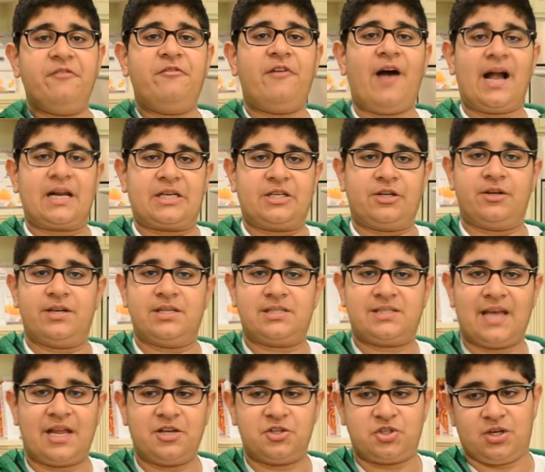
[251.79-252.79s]
factor is
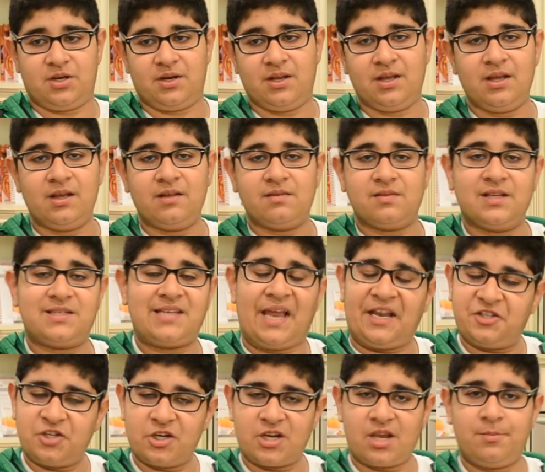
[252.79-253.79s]
tension. The
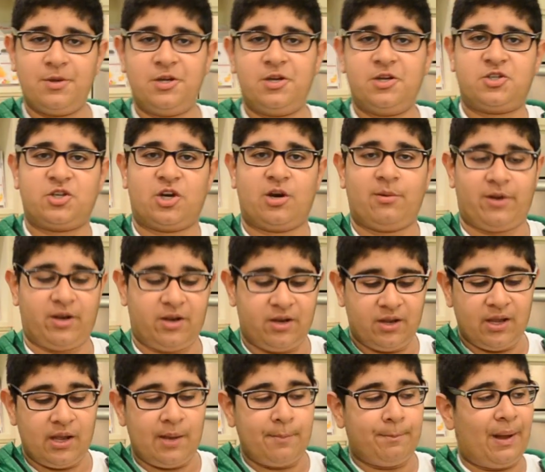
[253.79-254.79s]
tension can be determined
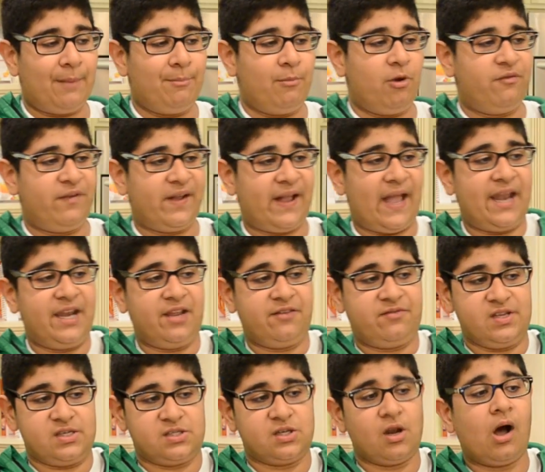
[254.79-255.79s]
by moving any of
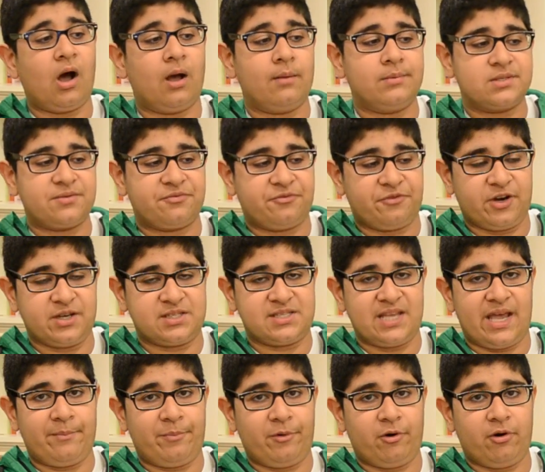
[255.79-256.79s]
these knobs. For
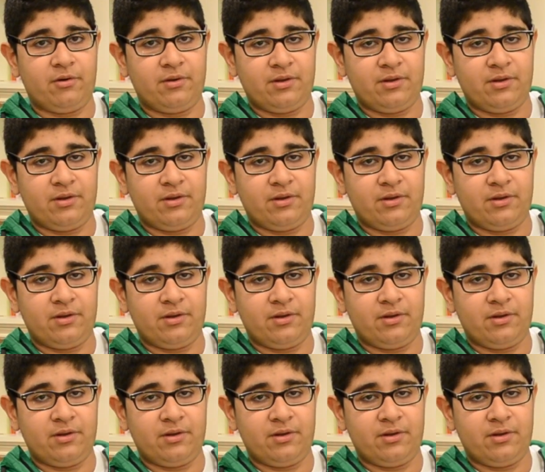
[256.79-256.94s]
example,